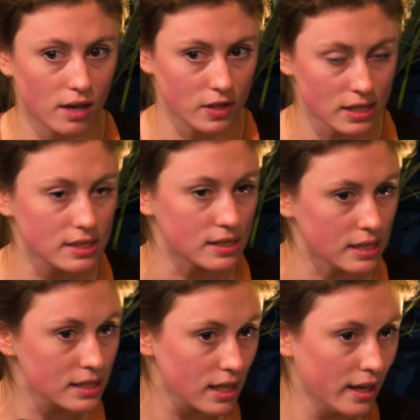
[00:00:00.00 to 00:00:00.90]
other
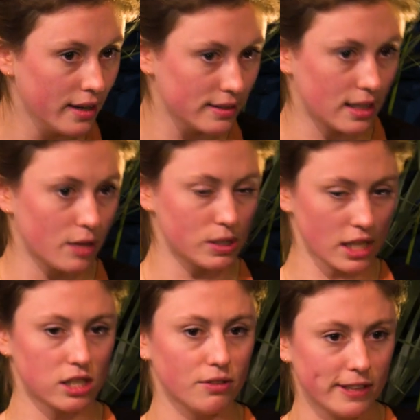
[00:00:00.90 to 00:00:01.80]
instances that he was
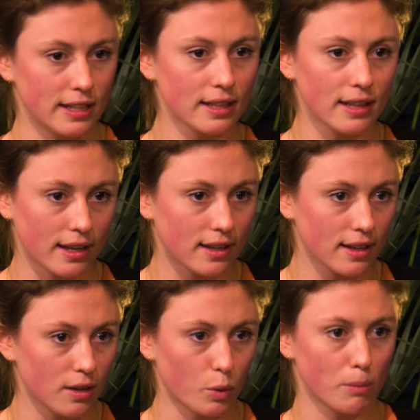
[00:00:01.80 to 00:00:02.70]
actually feeling like
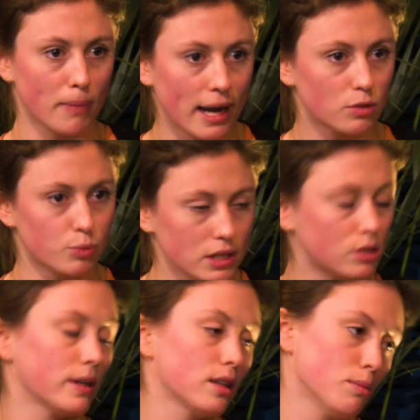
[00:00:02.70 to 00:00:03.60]
we might
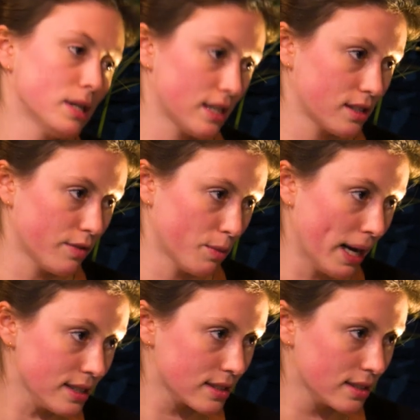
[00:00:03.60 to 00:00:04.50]
reiterate the mistakes of the
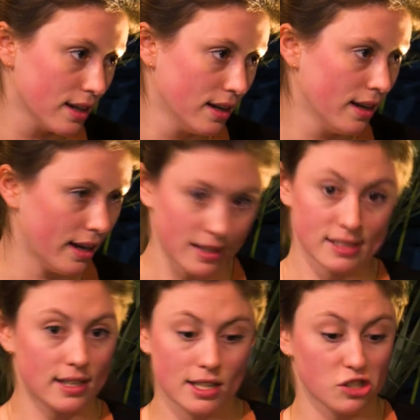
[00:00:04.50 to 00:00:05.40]
past. And he
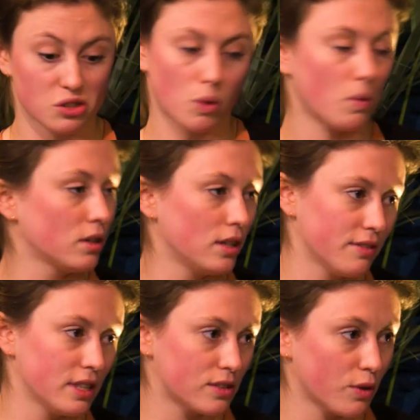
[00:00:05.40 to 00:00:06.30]
said, I just don't want to
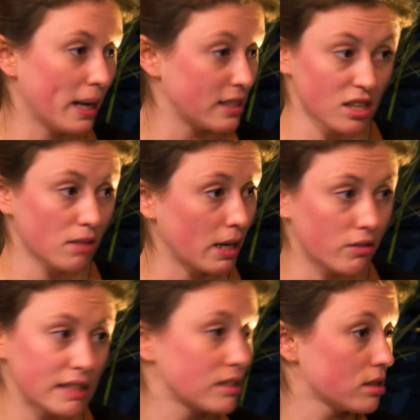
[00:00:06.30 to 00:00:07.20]
leave this for my son, my
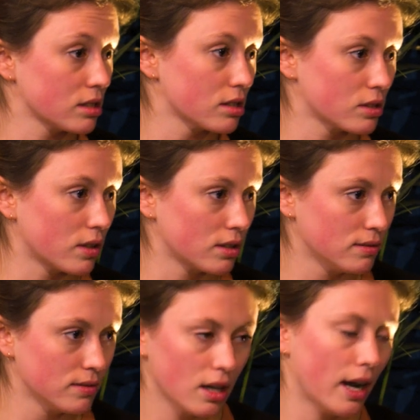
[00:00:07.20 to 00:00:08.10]
grandsons, and so on.
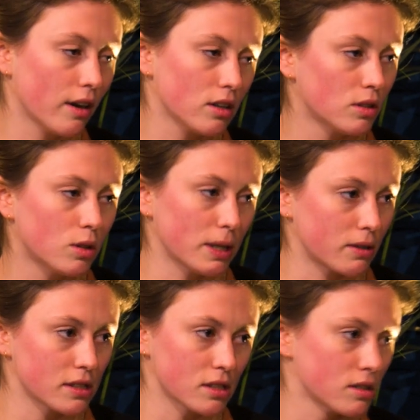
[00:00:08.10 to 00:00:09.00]
I only know about
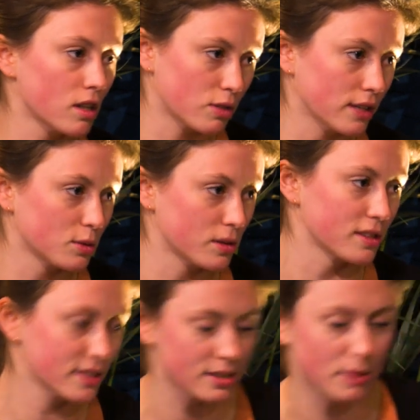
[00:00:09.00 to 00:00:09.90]
grandsons, not granddaughters,
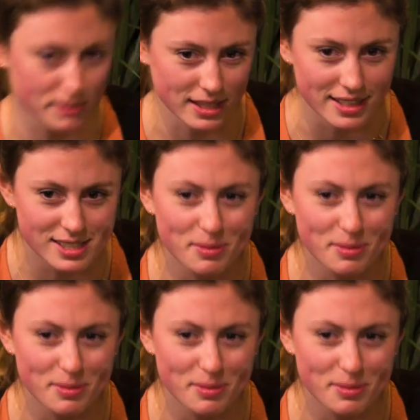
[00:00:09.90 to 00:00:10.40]
so that's why I'm saying this,